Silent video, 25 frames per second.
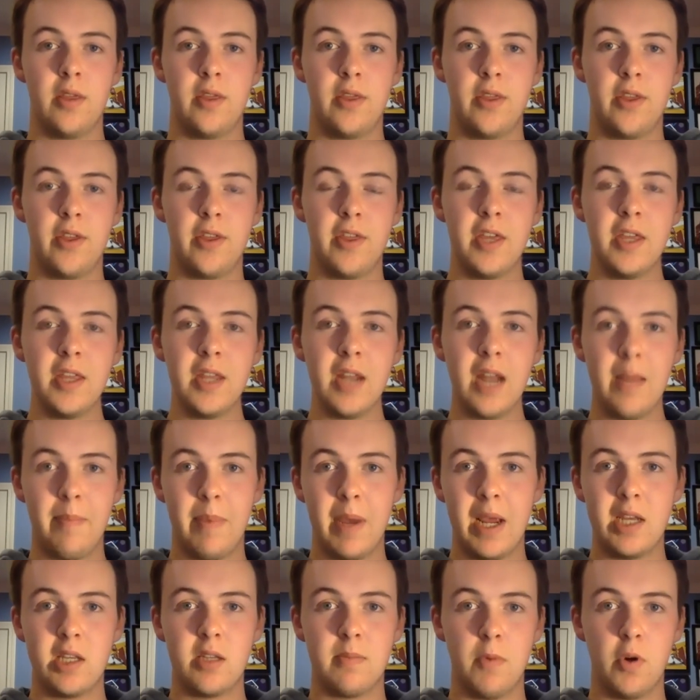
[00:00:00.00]
the thing that I
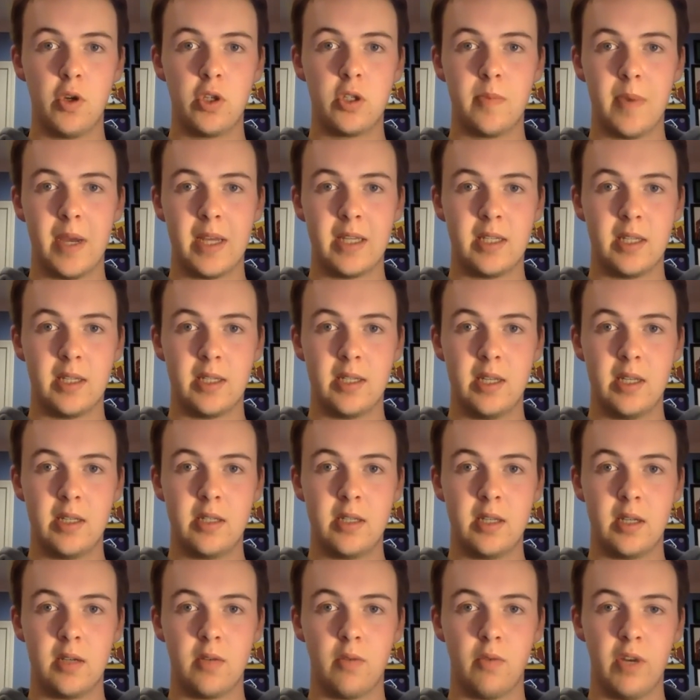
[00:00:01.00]
base most of my
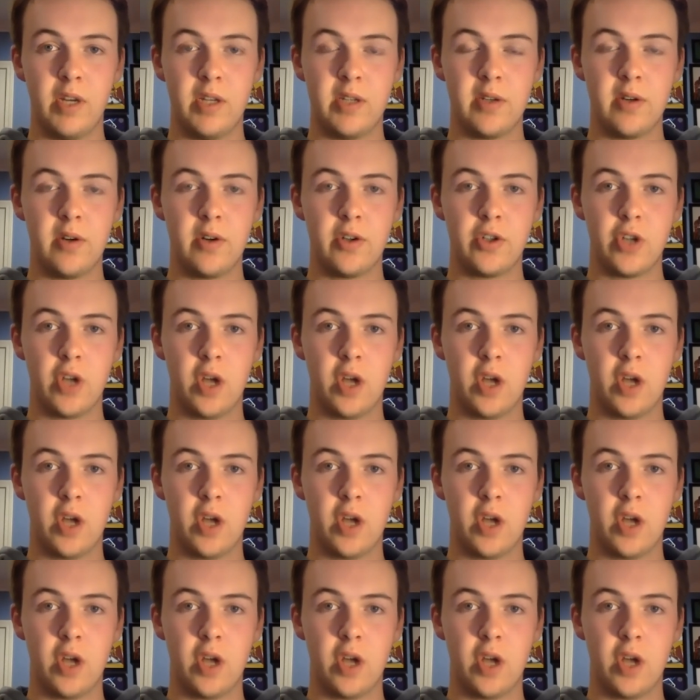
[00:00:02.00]
statistic research